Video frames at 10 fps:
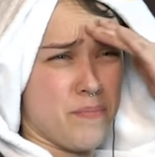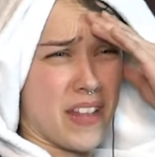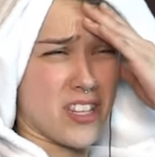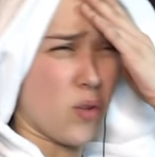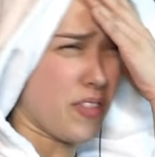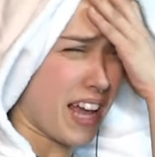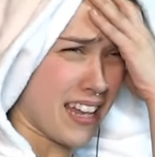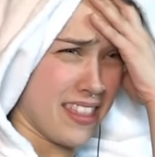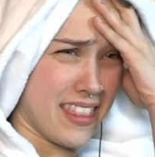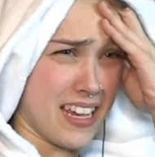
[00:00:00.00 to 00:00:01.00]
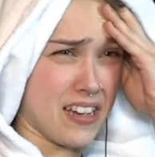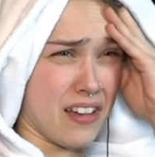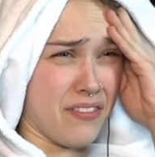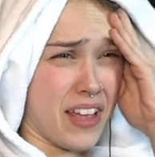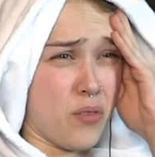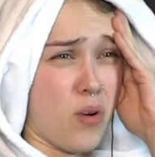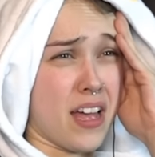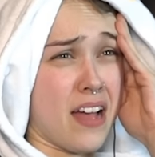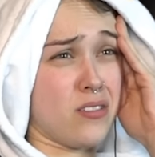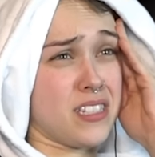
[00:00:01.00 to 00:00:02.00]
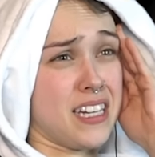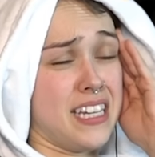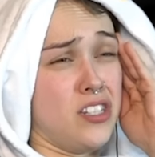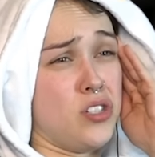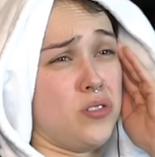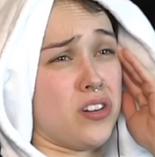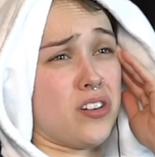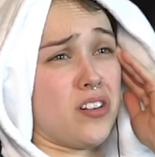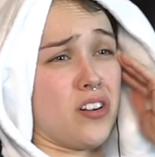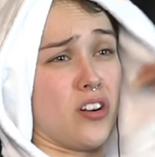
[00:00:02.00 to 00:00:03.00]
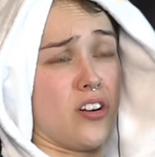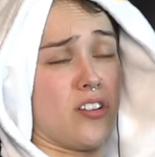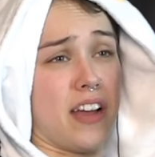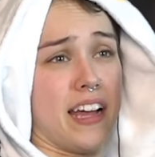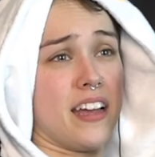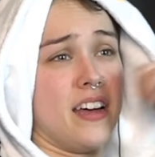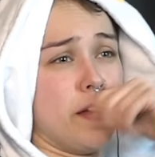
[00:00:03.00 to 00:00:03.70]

that's the only thing I can think of. Like, what else did he do to her? Like,